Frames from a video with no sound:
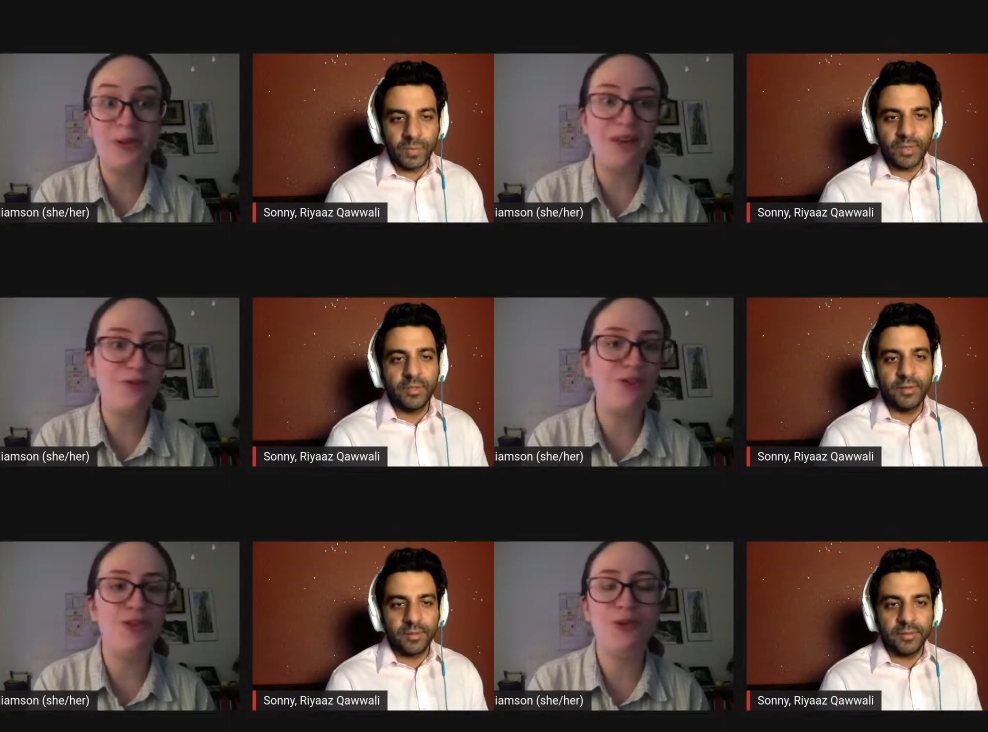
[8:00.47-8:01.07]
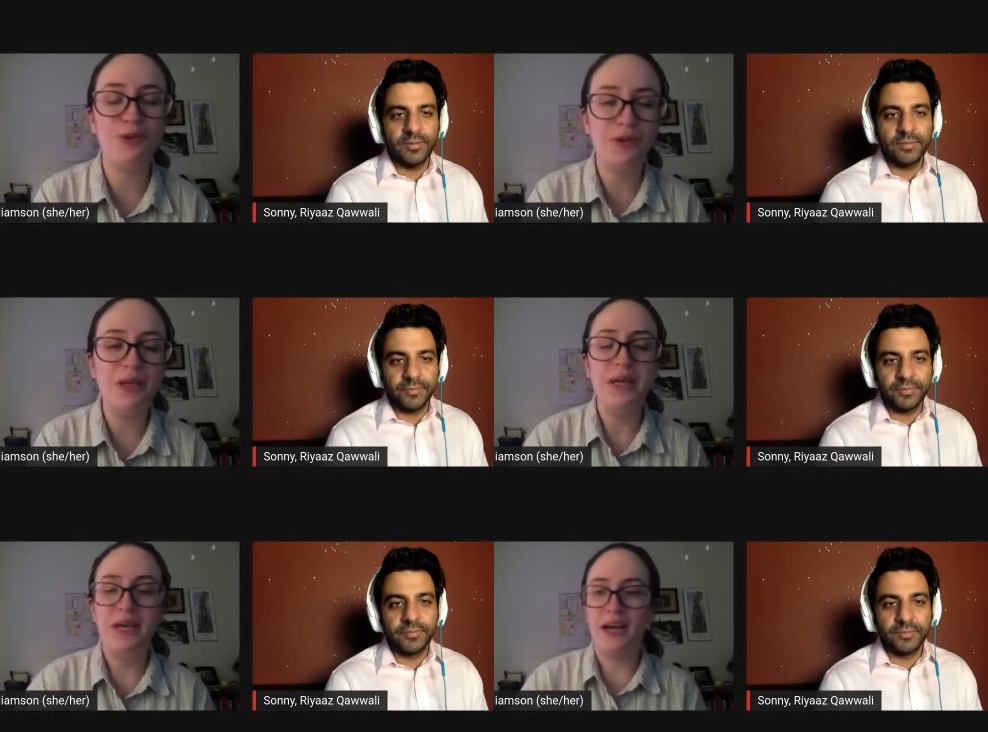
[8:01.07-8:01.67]
Speaker 1: around you
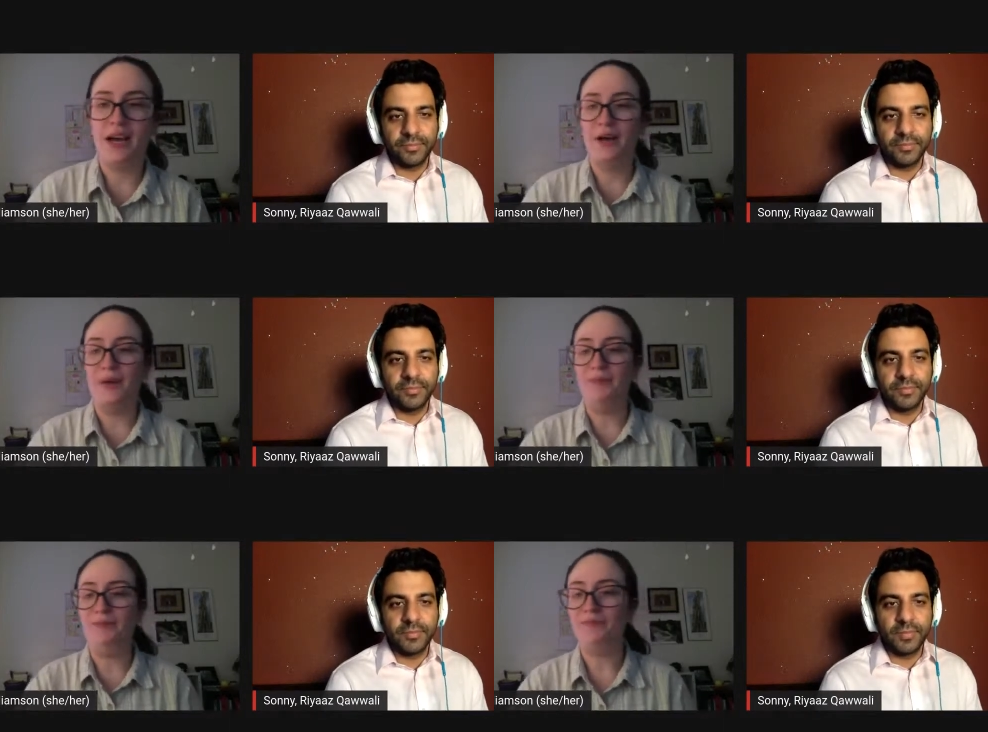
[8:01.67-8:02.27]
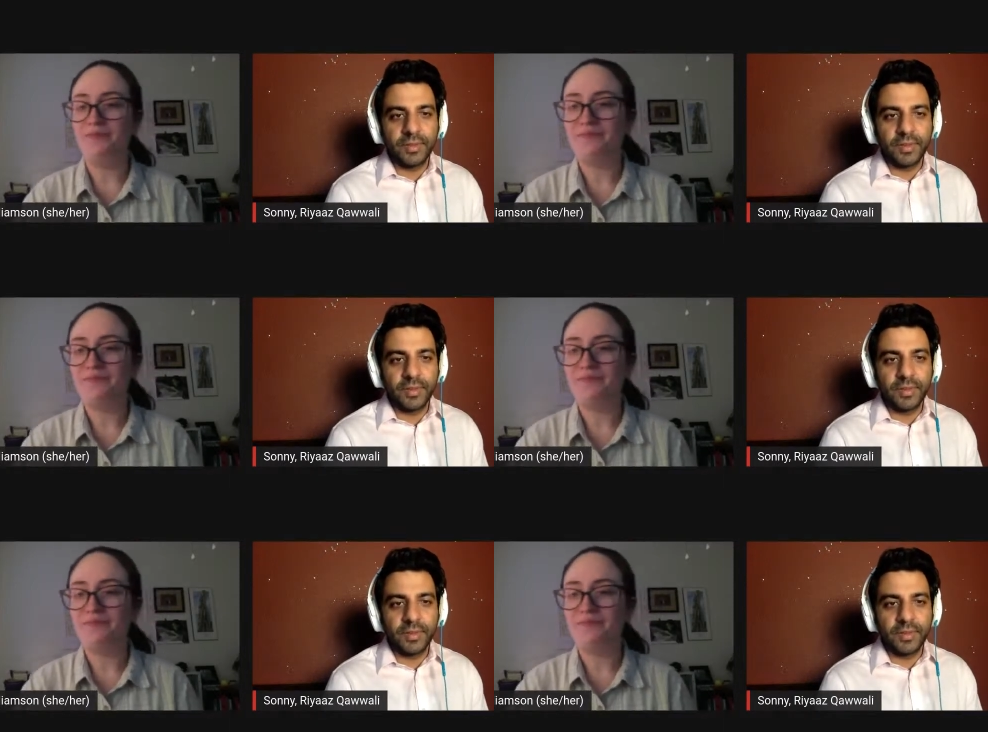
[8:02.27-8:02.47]
um,